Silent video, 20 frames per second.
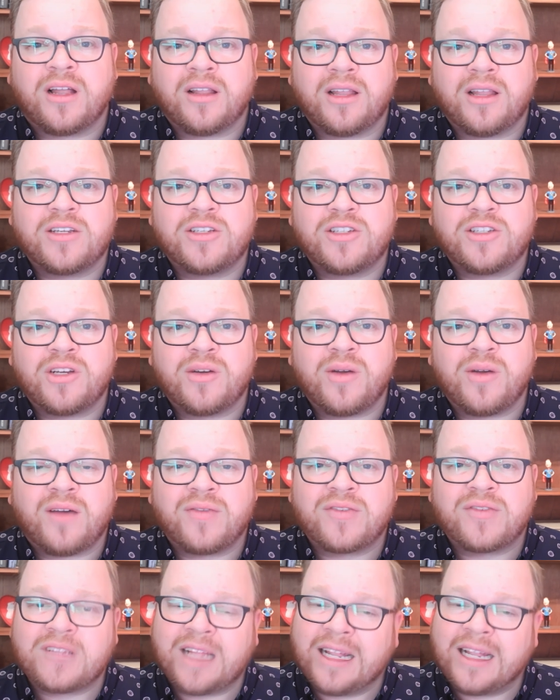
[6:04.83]
into
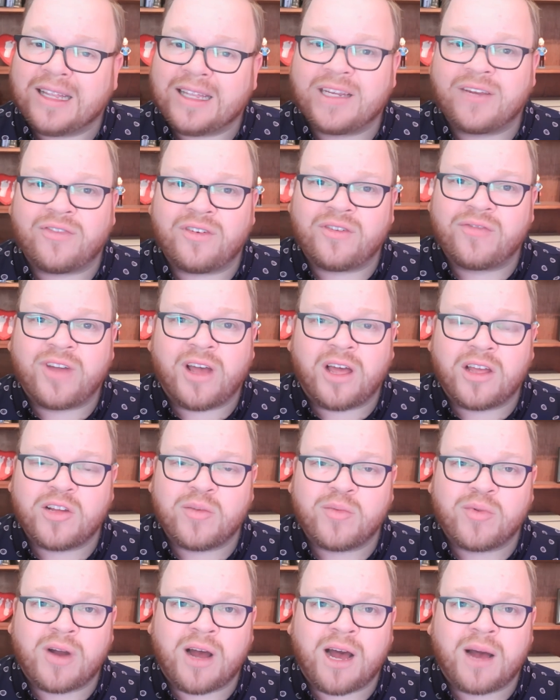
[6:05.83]
have slightly different value
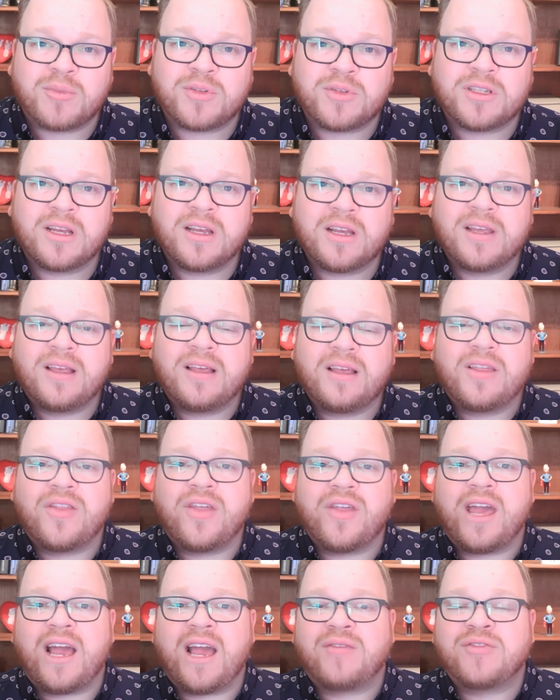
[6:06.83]
props,
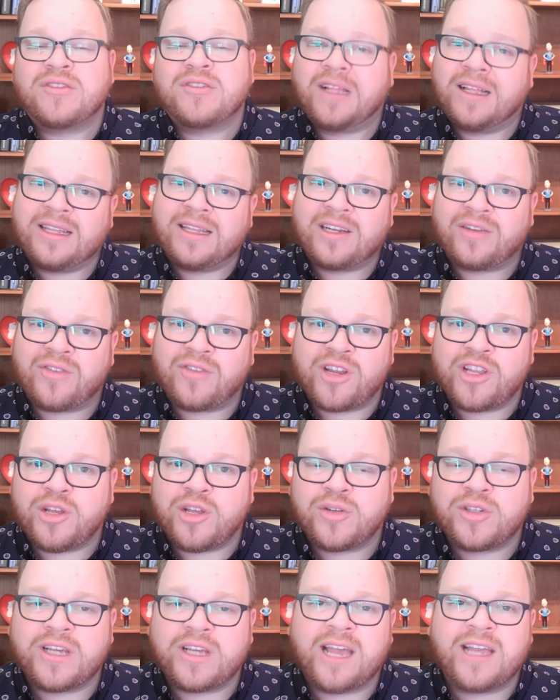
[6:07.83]
they have slightly different
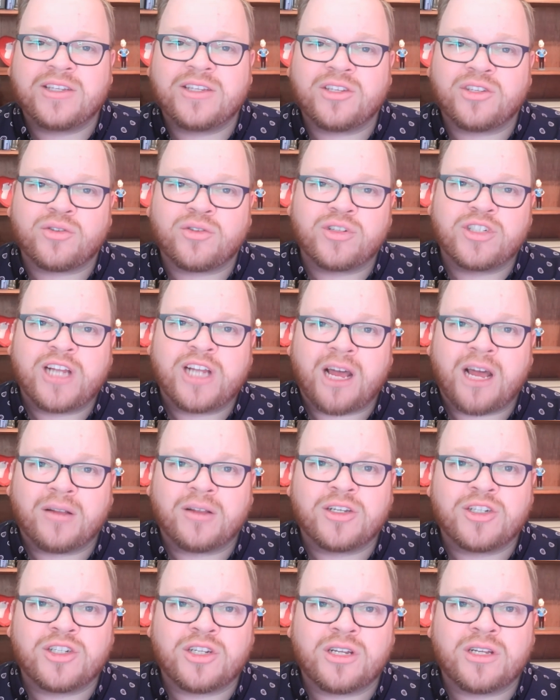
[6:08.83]
use cases or
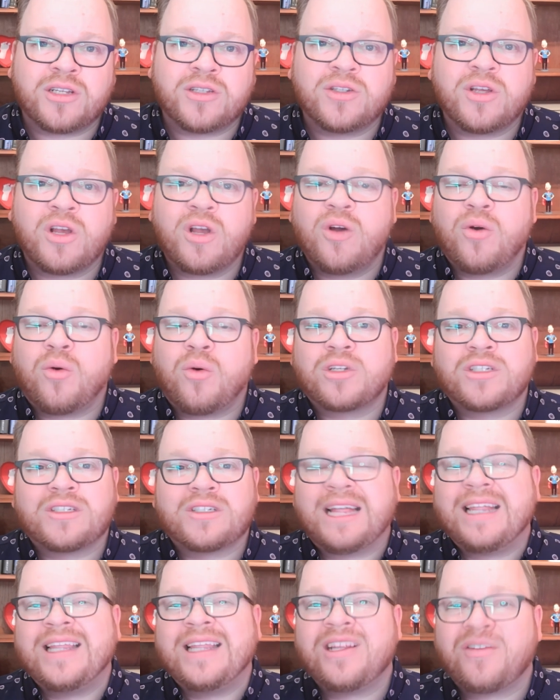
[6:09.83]
challenges or
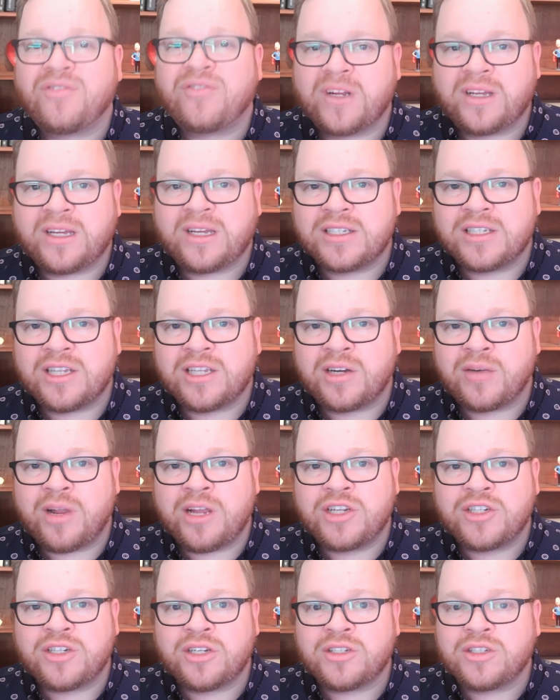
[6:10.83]
slightly different
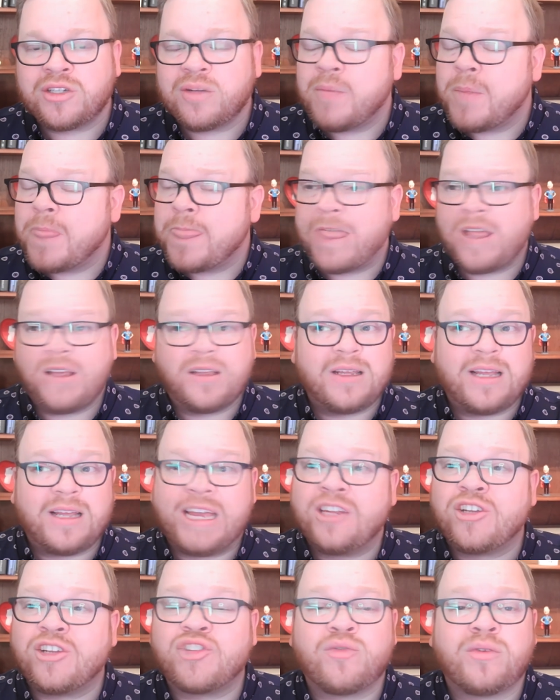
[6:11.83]
considerations,
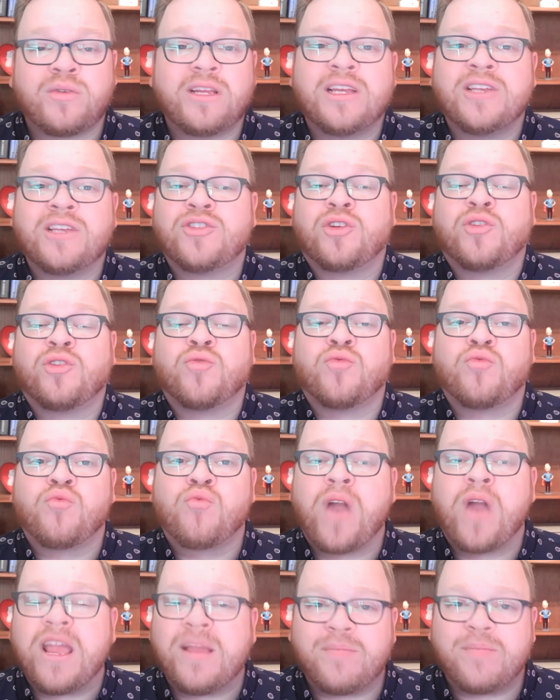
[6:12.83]
industry is a
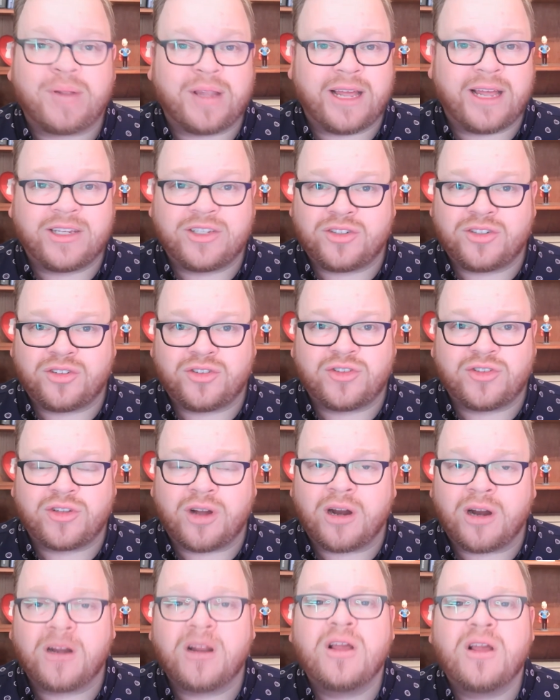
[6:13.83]
great place to
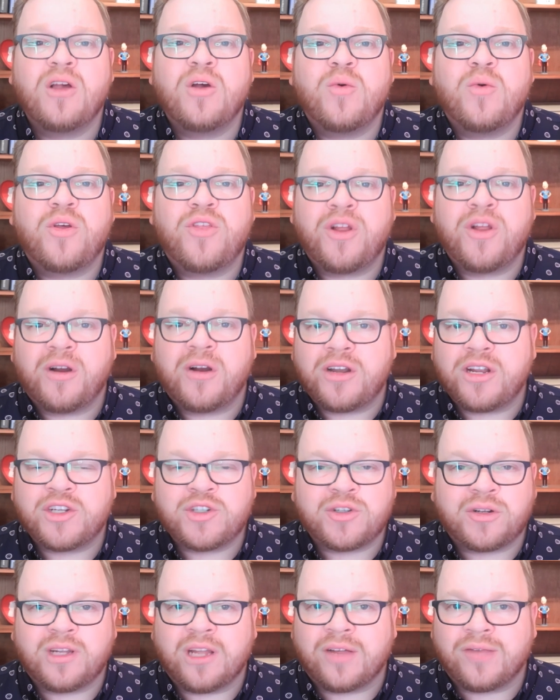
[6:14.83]
start with your
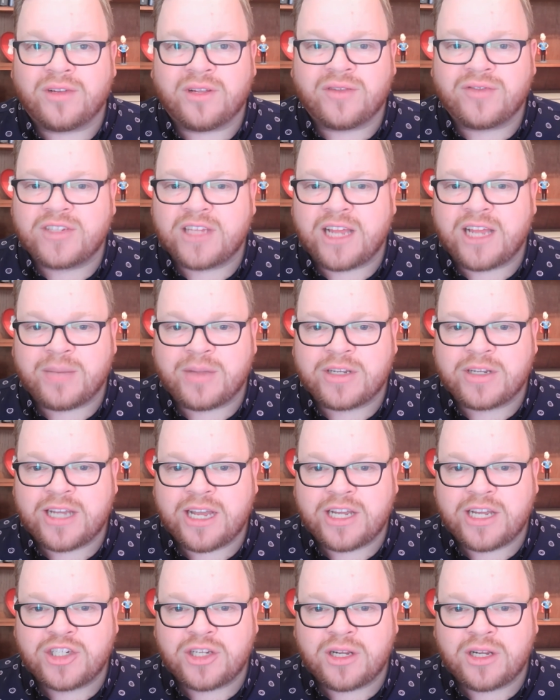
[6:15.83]
initial level of
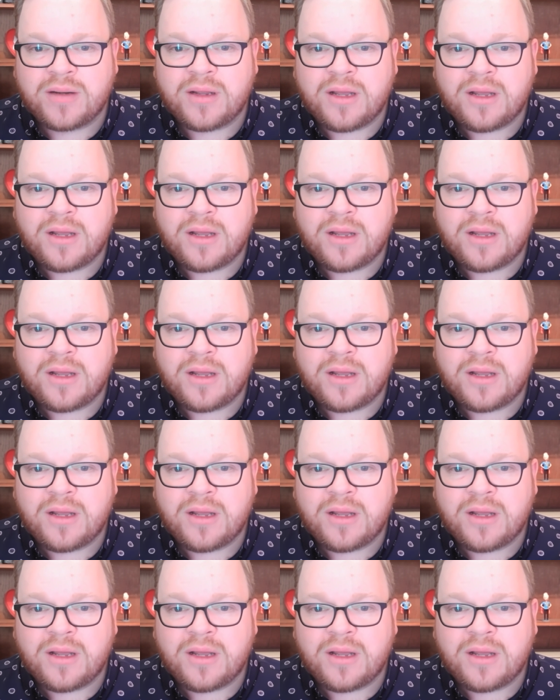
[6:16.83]
segmentation.